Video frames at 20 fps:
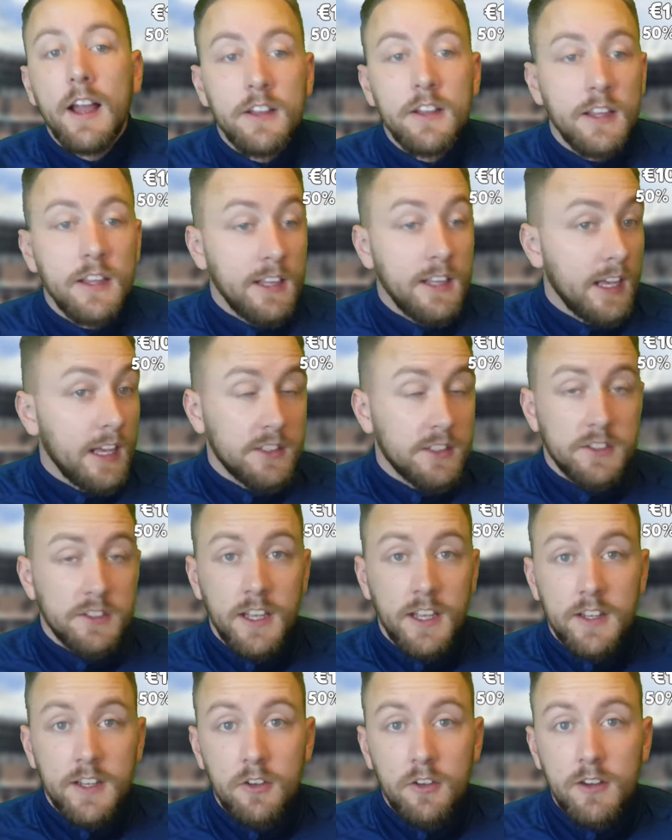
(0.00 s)
And it, as I
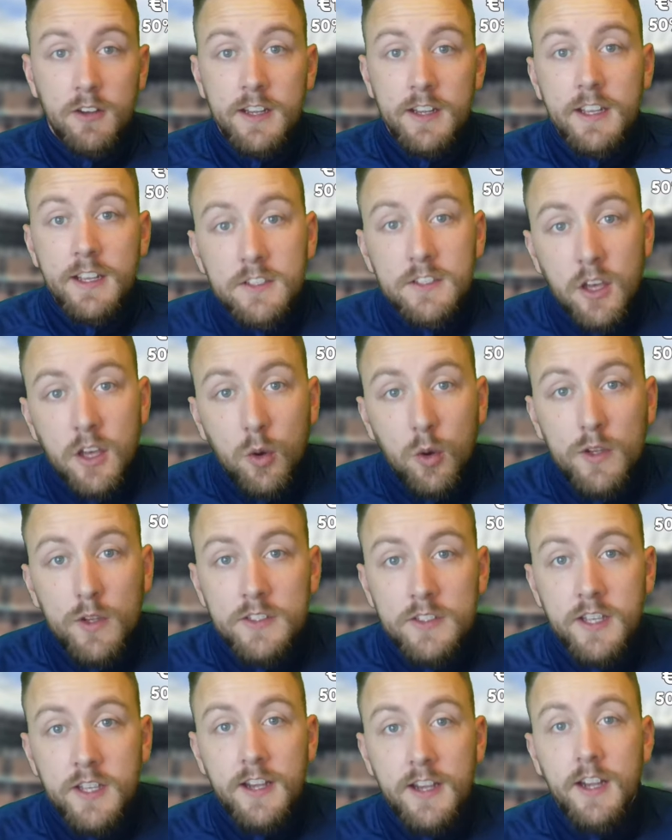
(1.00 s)
said already, it's
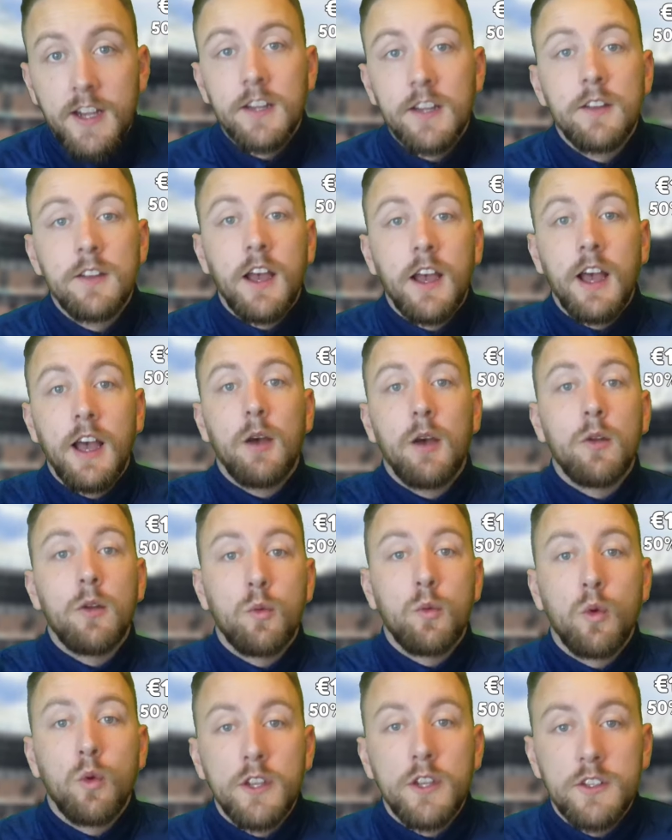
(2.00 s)
only a tenner.
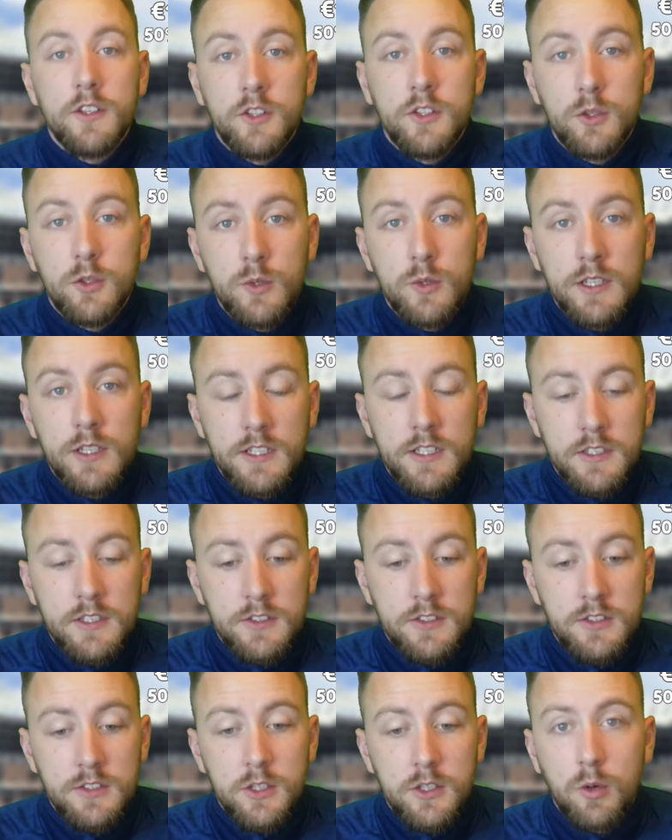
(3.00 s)
And what you do
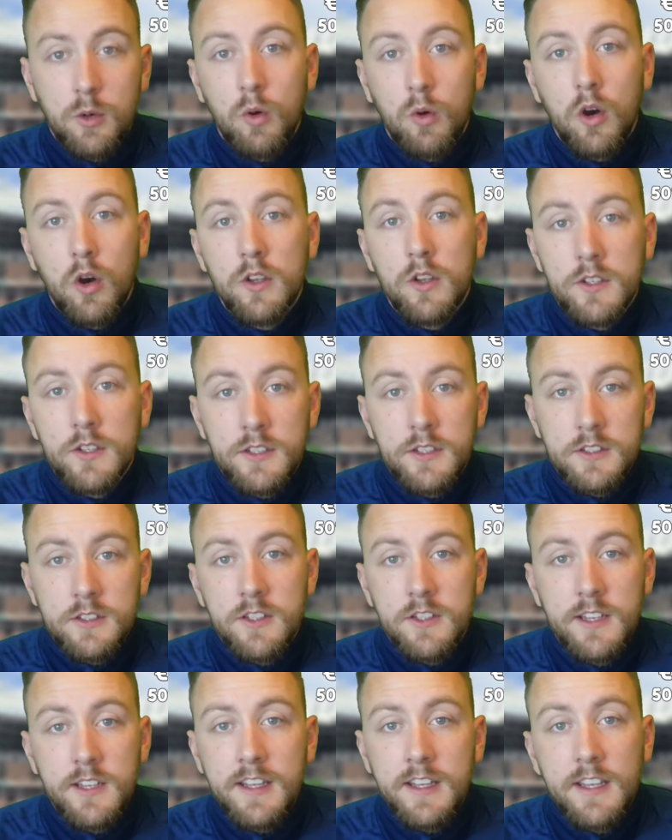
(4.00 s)
is you go on,
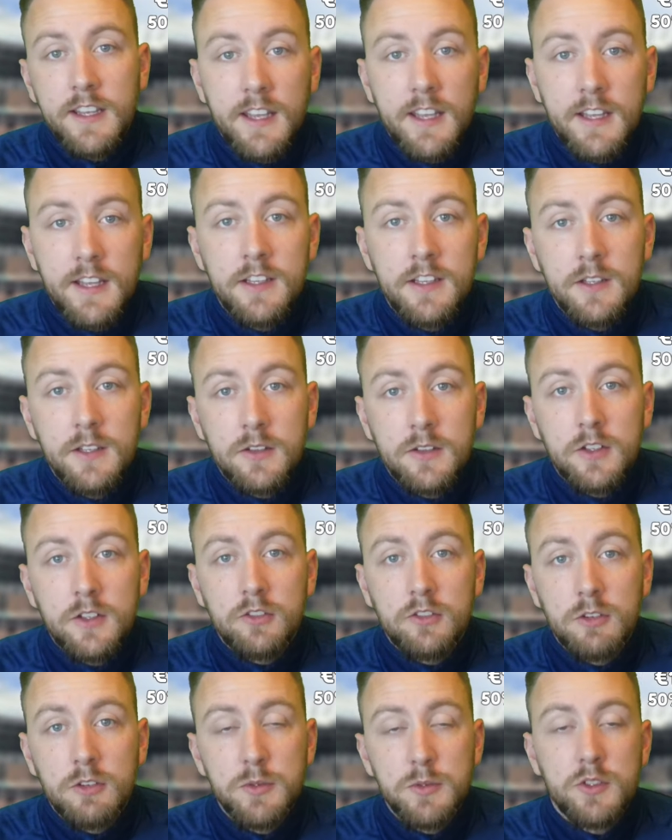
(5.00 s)
it's a link in the
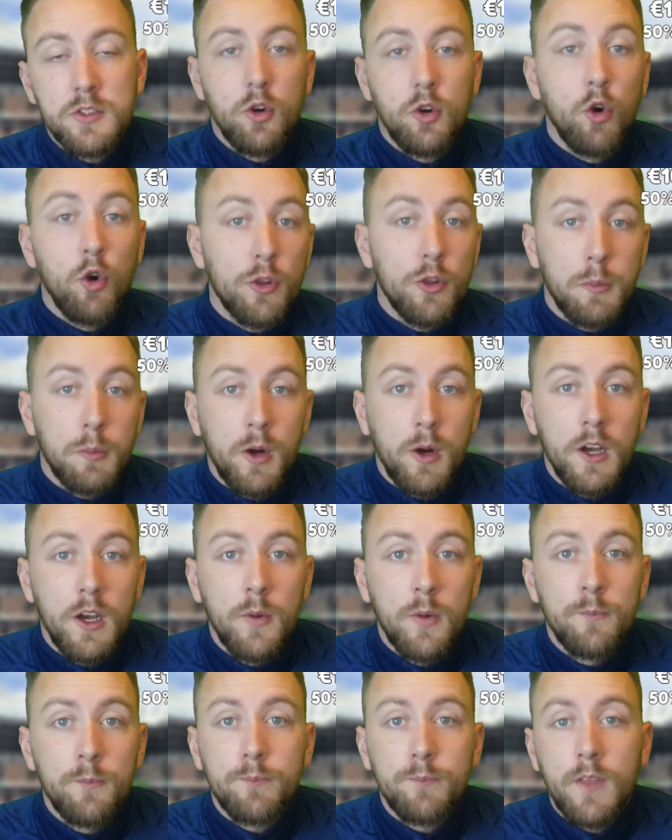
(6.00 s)
description or the
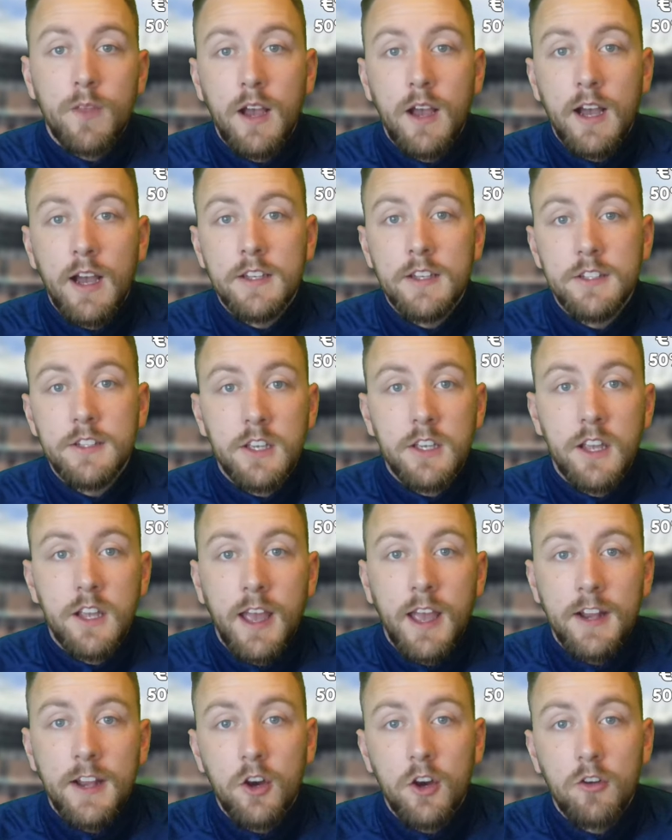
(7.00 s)
bio, and you
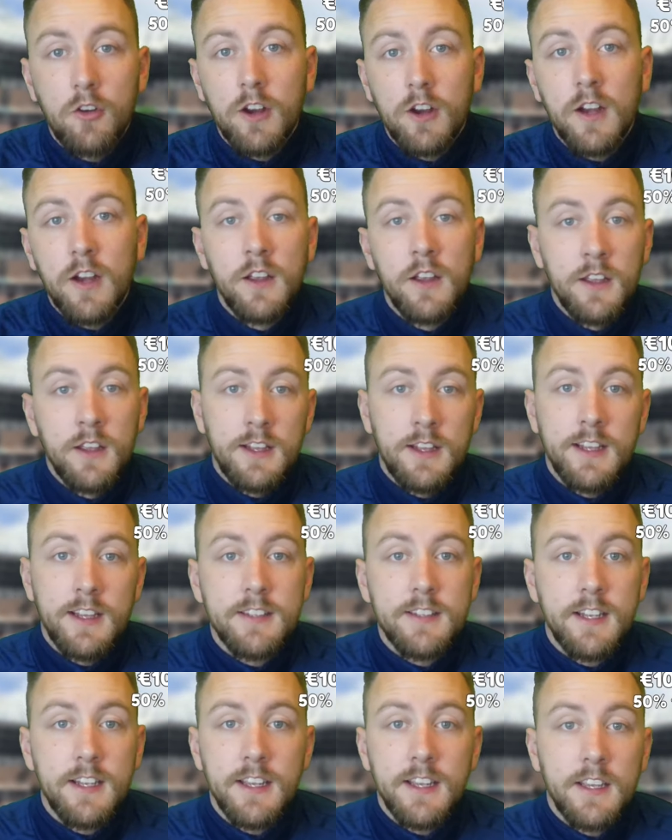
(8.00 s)
can head over,
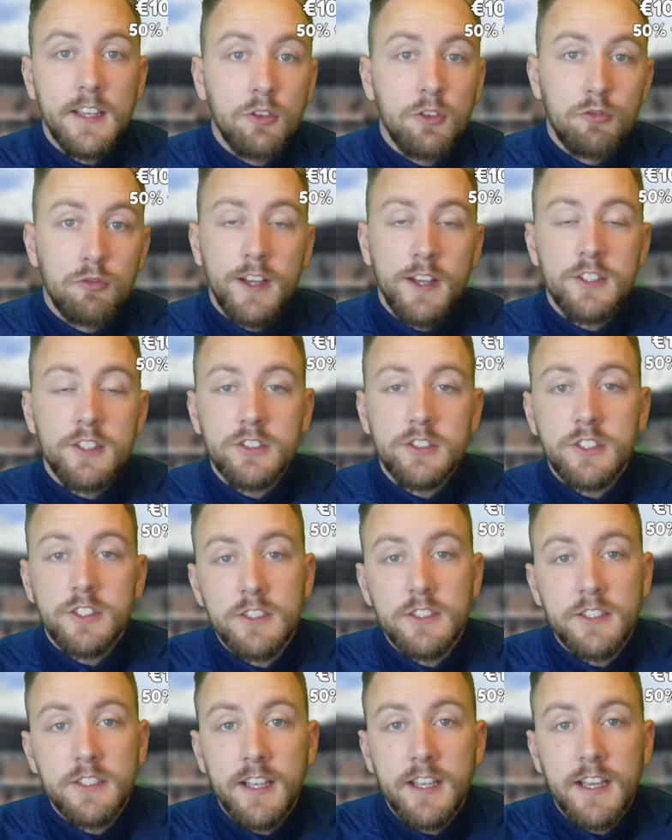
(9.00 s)
click the link,
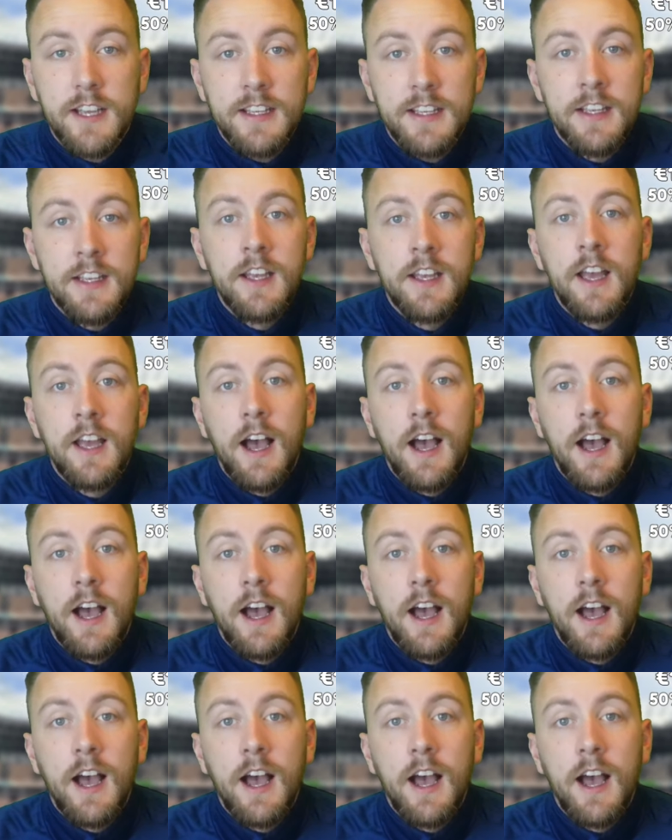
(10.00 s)
register today.